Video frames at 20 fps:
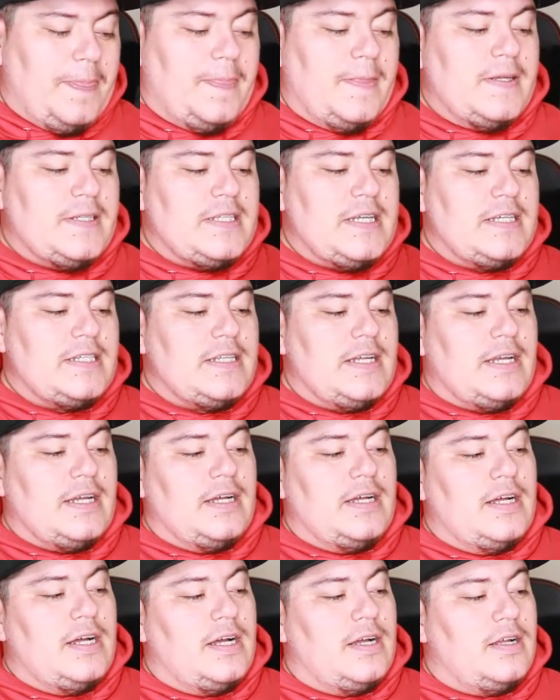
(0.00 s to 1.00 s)
This has like
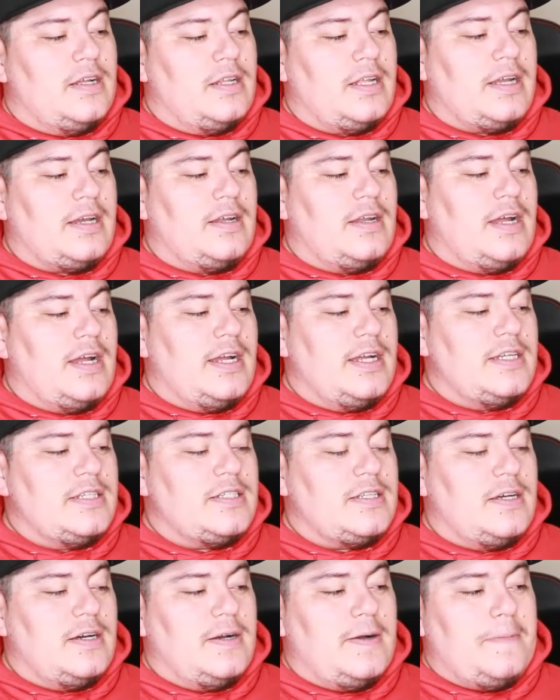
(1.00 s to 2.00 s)
a
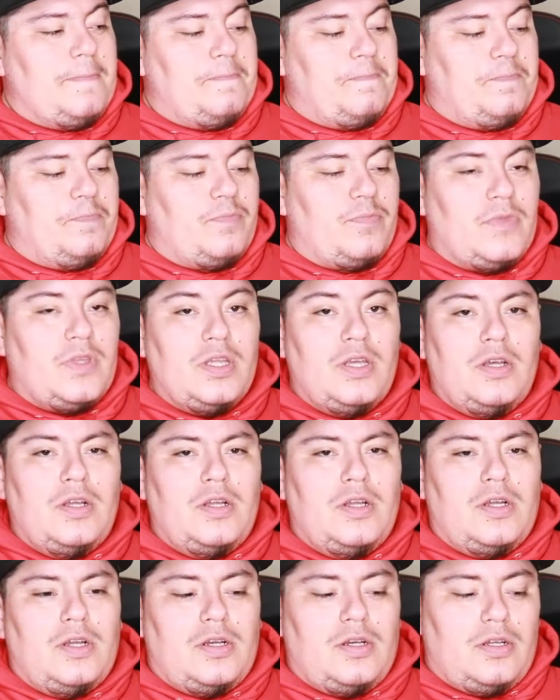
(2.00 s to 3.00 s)
nice
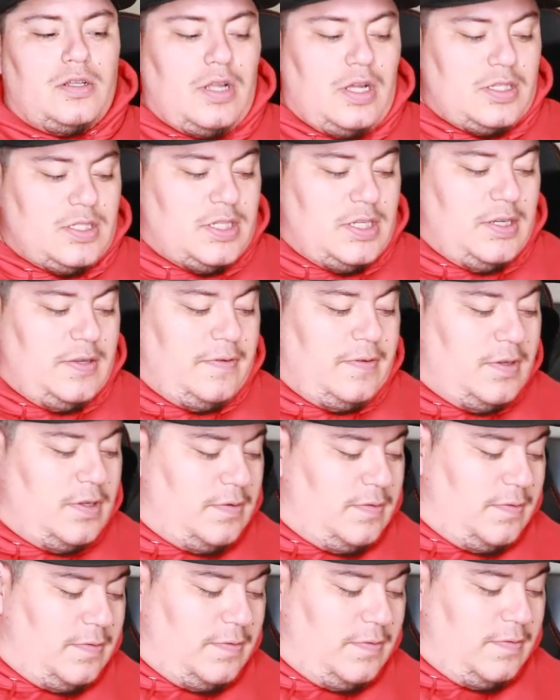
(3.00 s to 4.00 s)
glossy
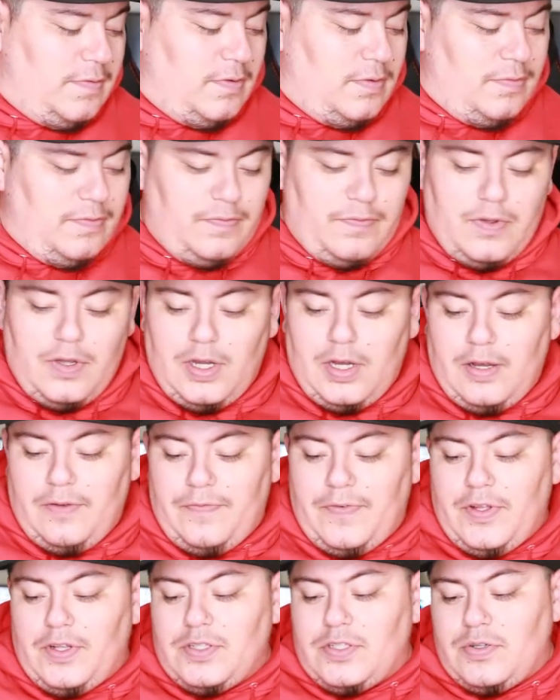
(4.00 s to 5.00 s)

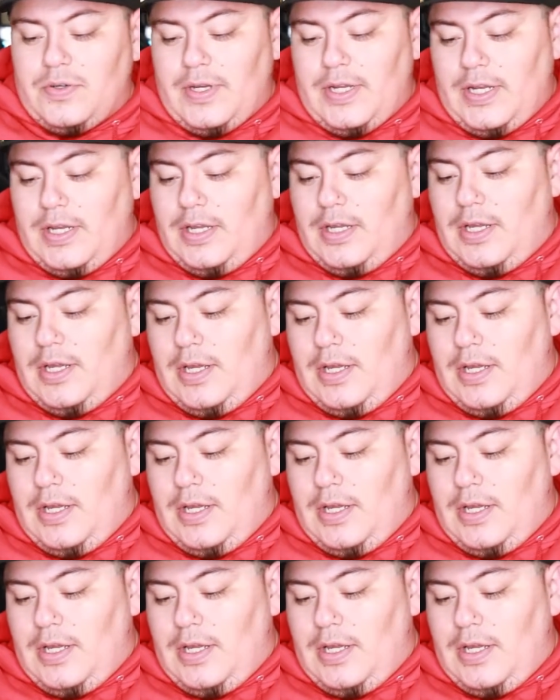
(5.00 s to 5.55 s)
feel to it.